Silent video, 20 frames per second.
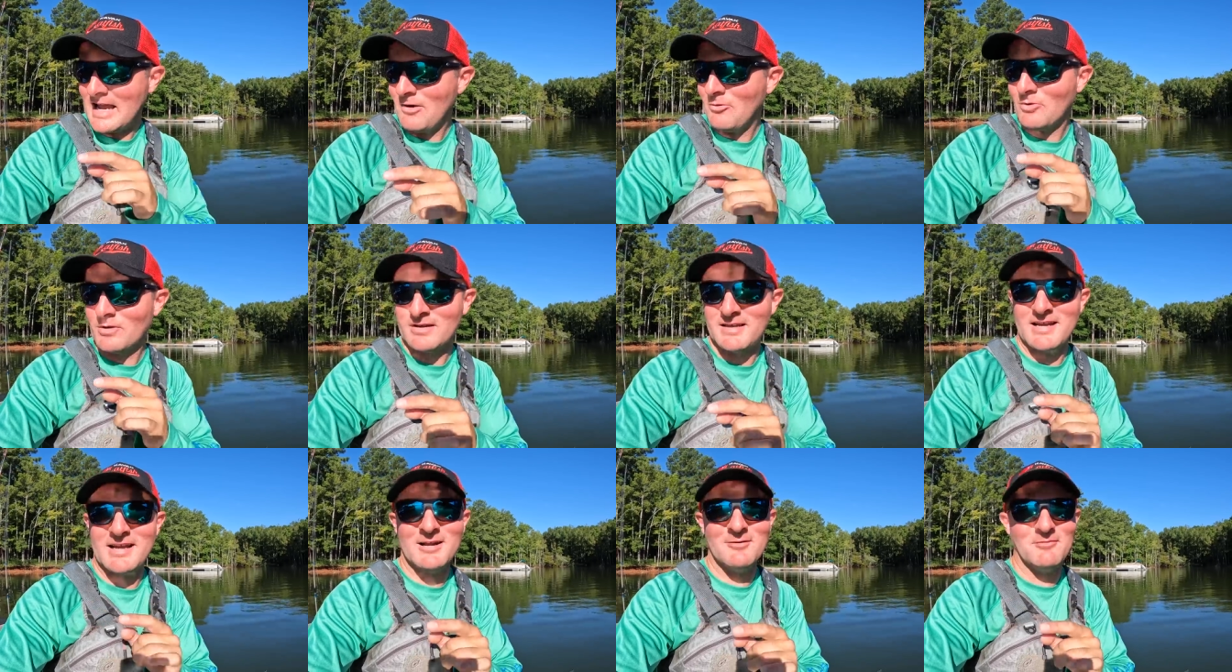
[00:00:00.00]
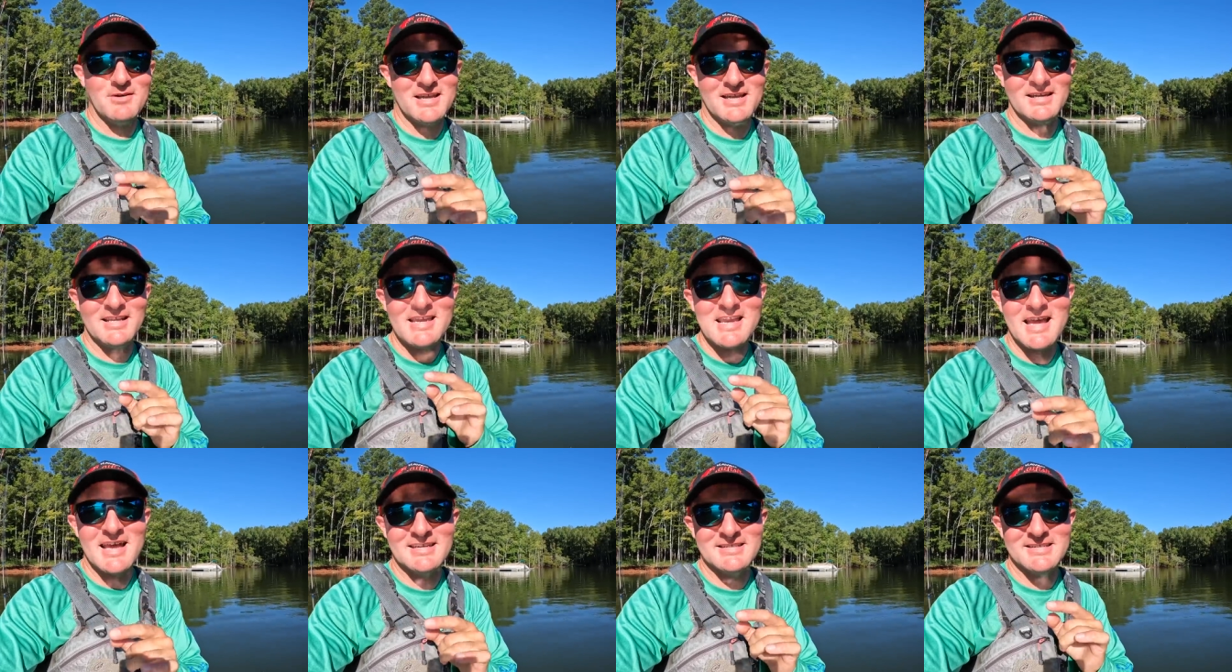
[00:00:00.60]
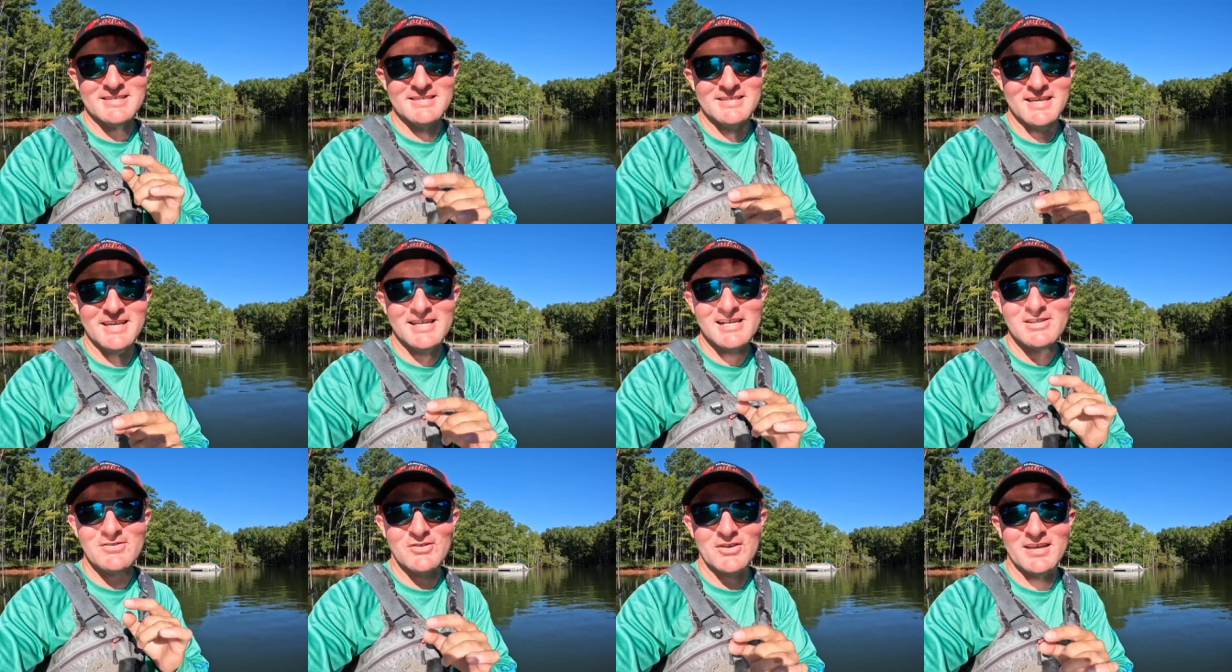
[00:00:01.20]
that one there, man, he had the
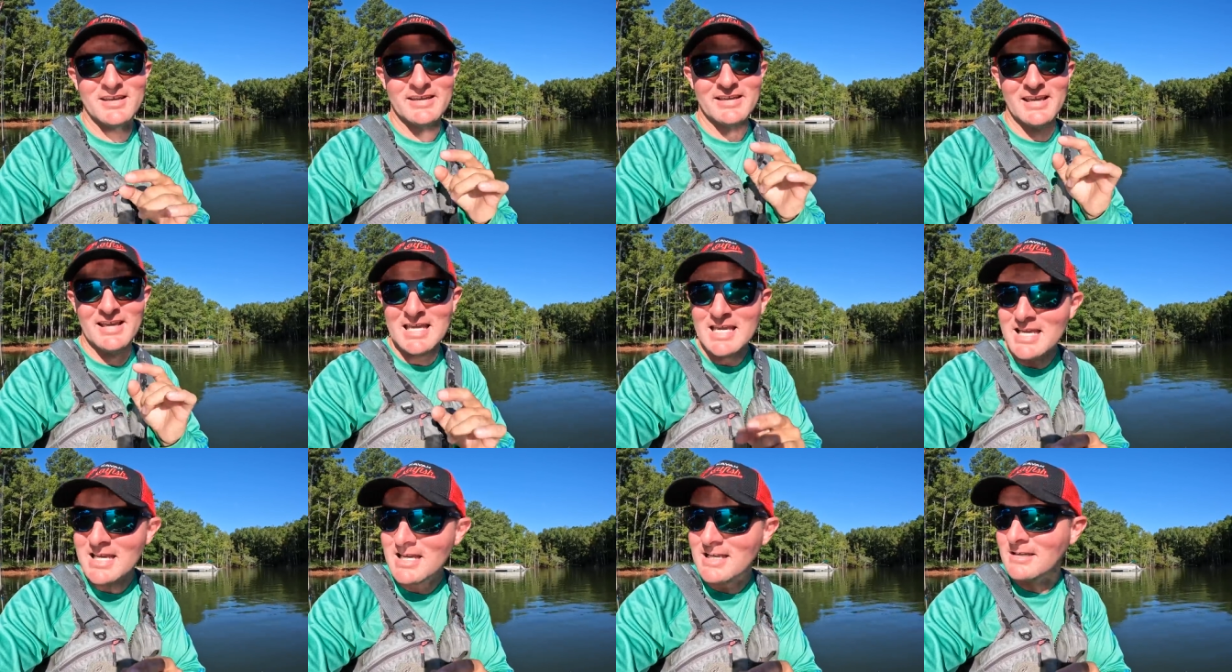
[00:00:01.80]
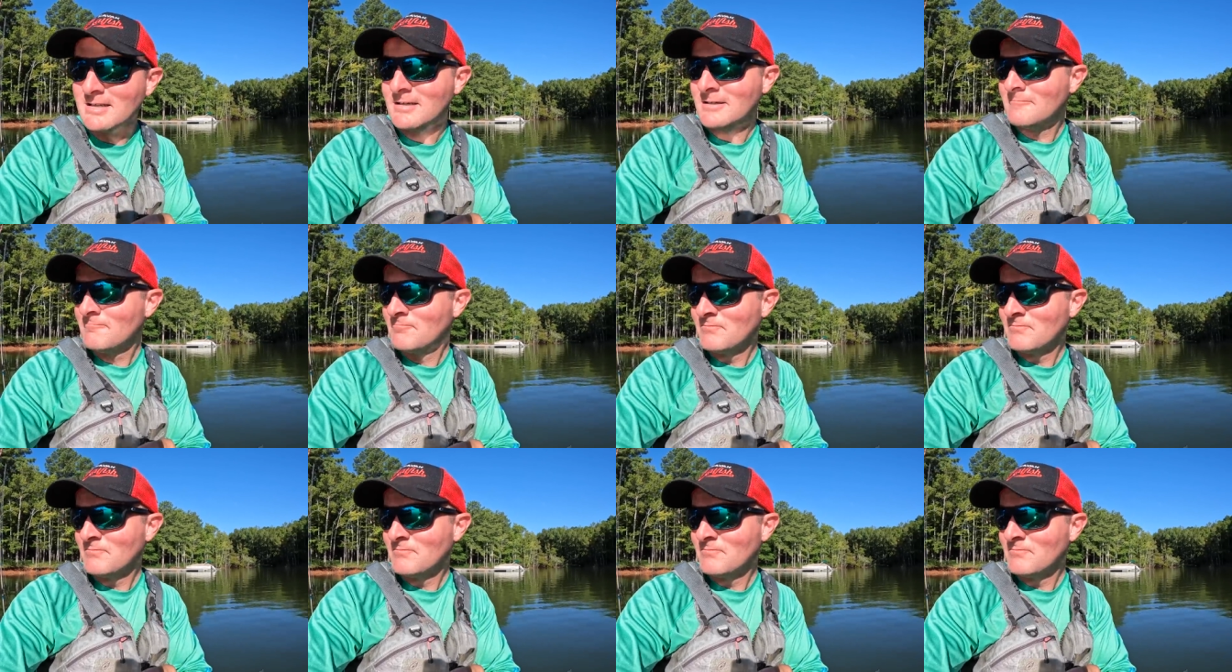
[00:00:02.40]
dang thing eat